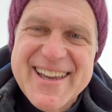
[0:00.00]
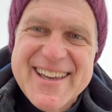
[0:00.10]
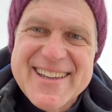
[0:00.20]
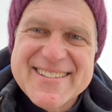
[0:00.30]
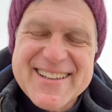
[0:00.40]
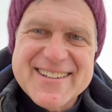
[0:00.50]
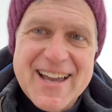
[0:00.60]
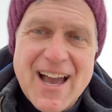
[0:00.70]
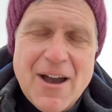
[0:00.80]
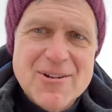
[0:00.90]
He said,
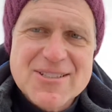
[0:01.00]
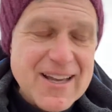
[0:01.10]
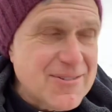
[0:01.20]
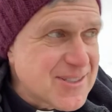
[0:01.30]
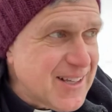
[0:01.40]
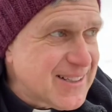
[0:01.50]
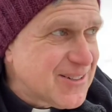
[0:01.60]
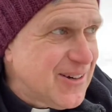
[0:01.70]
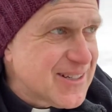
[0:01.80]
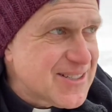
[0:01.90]
yeah, I always like
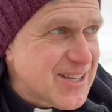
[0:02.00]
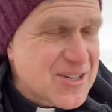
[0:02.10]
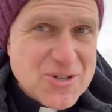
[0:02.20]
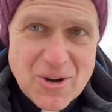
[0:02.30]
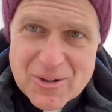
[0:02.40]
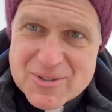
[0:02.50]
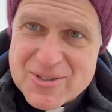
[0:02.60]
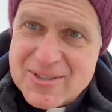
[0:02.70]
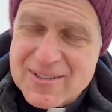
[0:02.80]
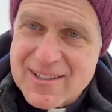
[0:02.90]
going to St.
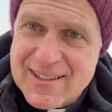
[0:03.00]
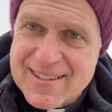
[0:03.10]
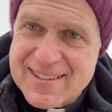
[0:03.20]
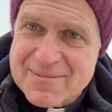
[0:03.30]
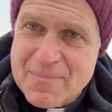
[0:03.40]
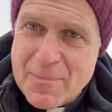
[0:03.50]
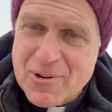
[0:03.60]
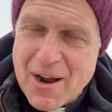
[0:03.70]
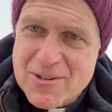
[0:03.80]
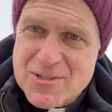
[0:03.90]
Joe's. People
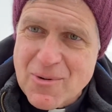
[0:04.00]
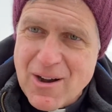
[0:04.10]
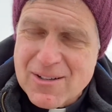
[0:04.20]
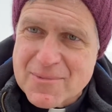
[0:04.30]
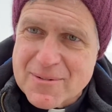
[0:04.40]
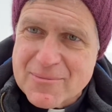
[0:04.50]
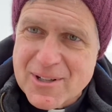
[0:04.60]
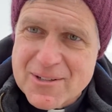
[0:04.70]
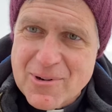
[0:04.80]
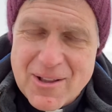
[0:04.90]
were always welcoming
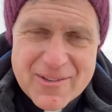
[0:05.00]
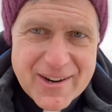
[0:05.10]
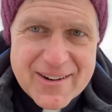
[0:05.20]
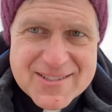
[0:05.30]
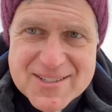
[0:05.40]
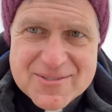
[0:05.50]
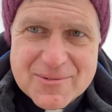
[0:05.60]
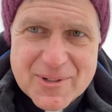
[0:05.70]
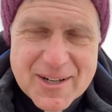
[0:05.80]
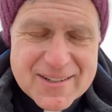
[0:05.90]
really well there. This is
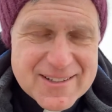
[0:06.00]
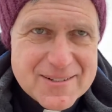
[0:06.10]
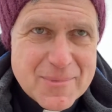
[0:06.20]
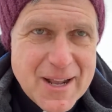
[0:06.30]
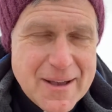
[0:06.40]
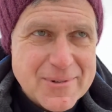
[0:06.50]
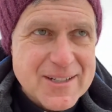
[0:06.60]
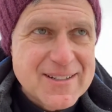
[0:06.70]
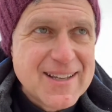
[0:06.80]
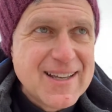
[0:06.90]
when in
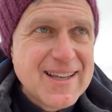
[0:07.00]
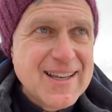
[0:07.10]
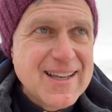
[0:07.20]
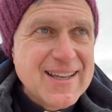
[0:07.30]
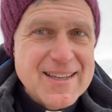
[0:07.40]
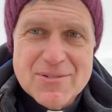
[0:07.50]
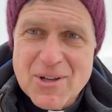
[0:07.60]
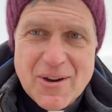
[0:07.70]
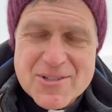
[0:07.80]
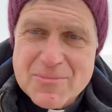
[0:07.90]
Menominee, even
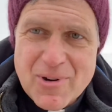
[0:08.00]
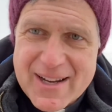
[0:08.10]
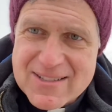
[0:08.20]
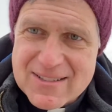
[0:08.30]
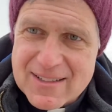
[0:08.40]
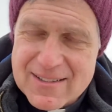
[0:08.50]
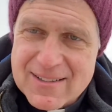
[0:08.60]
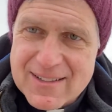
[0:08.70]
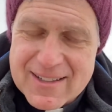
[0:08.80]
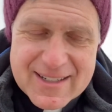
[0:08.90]
though I was a Protestant.
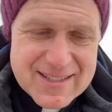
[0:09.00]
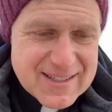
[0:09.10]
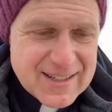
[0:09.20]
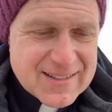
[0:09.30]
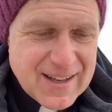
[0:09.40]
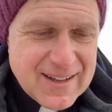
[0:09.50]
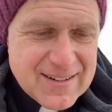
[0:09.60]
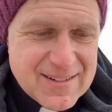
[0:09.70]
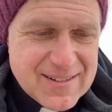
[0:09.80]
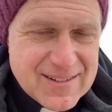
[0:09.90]
And I said,
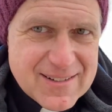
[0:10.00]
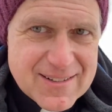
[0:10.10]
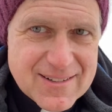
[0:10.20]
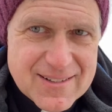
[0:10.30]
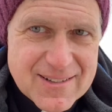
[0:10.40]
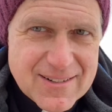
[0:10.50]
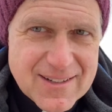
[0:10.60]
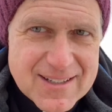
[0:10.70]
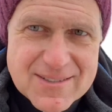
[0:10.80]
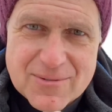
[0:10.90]

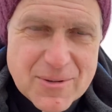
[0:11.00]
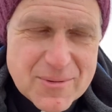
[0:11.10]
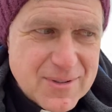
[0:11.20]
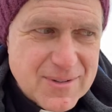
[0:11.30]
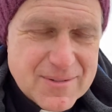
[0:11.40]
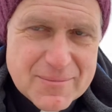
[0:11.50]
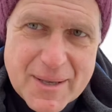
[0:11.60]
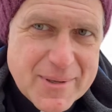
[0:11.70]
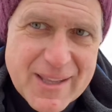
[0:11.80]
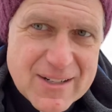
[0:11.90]
well,
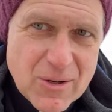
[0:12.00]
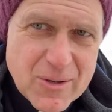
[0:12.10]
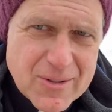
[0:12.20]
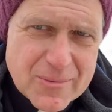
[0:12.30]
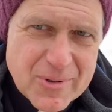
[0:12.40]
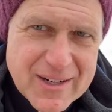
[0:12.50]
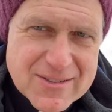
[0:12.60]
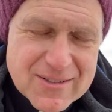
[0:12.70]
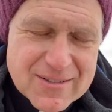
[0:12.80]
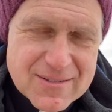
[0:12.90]
maybe they didn't know you were a Protestant.